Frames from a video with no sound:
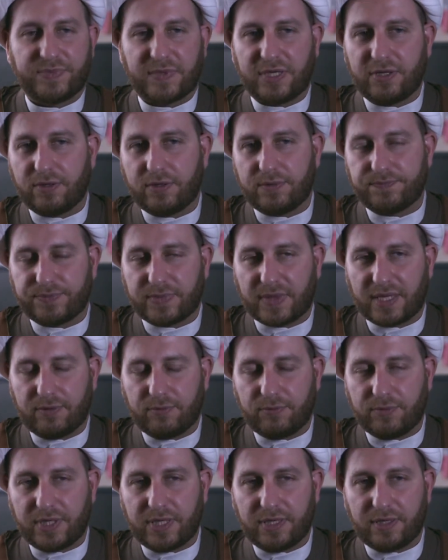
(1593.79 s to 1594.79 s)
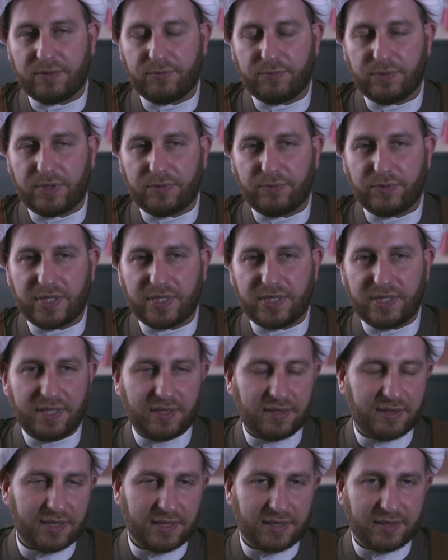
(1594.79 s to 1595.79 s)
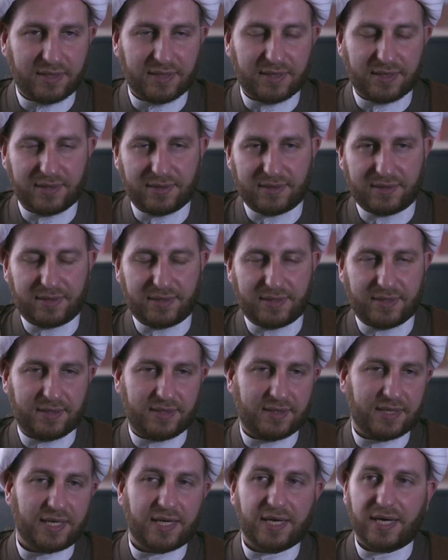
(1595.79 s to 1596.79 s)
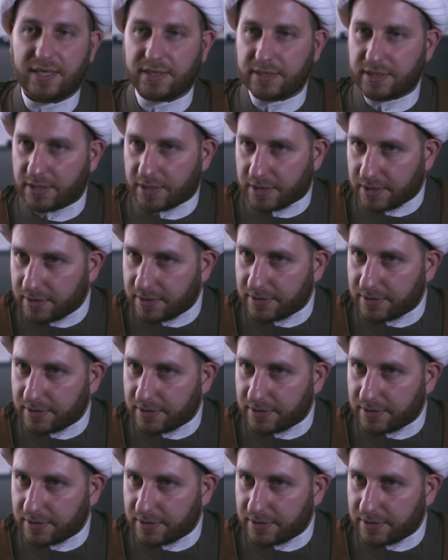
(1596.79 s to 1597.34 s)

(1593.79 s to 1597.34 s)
You know, we need the Gandhi.